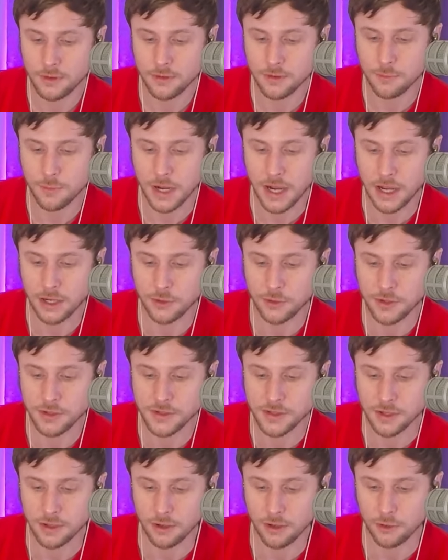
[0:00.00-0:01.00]
The
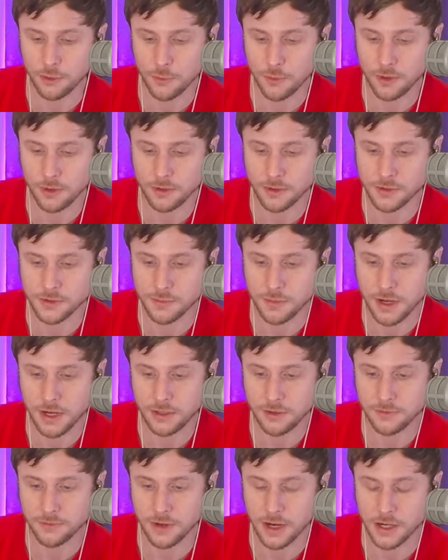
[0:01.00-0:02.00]
batteries that auto workers
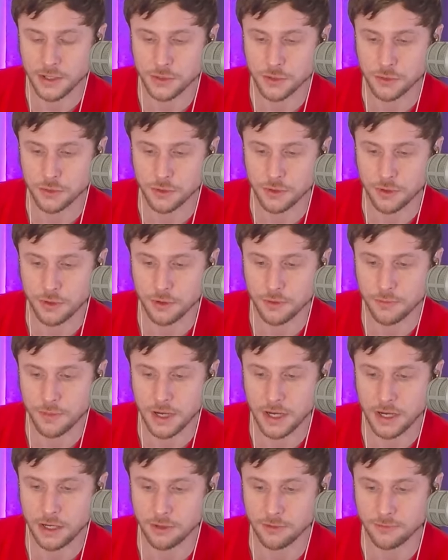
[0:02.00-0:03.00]
manufacture are
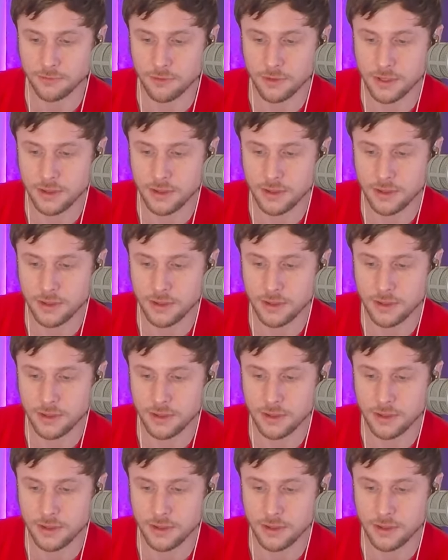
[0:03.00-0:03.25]
made of